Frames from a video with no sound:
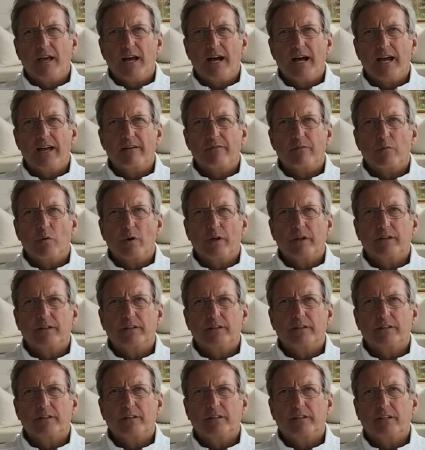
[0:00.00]
I have
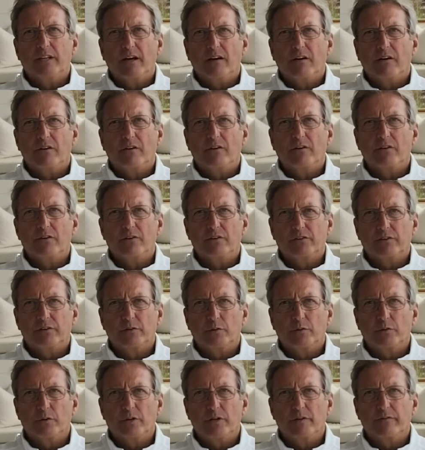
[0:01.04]
wanted to tell her
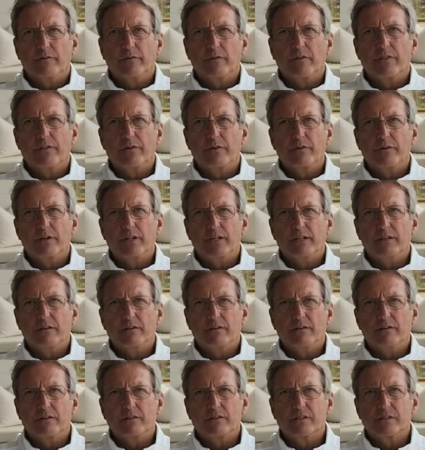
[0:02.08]
story for 30
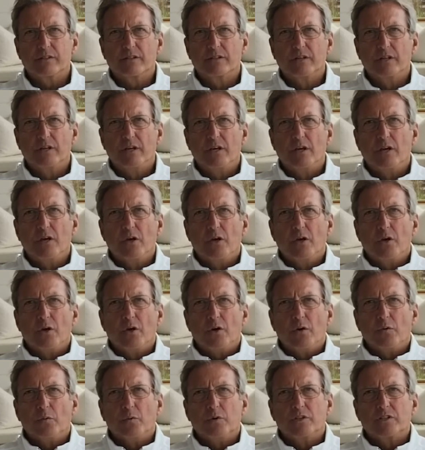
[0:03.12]
years,
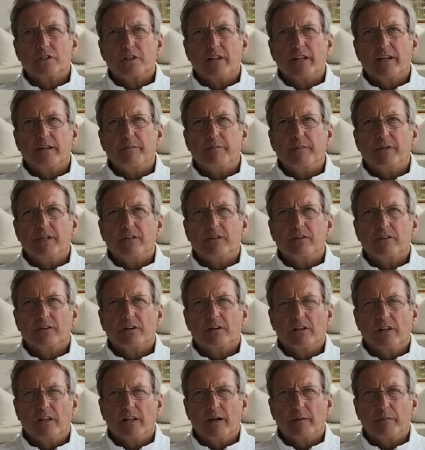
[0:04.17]
which led me to
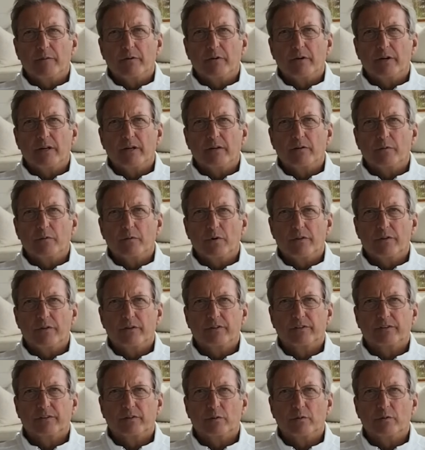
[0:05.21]
collaborate with
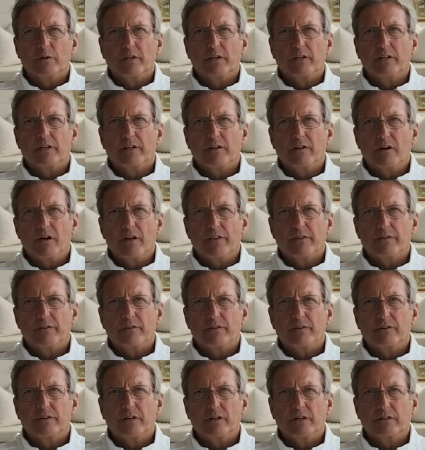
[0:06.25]
historian and
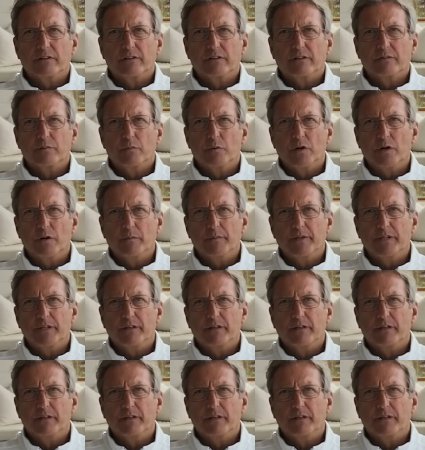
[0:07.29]
author Douglas Wellman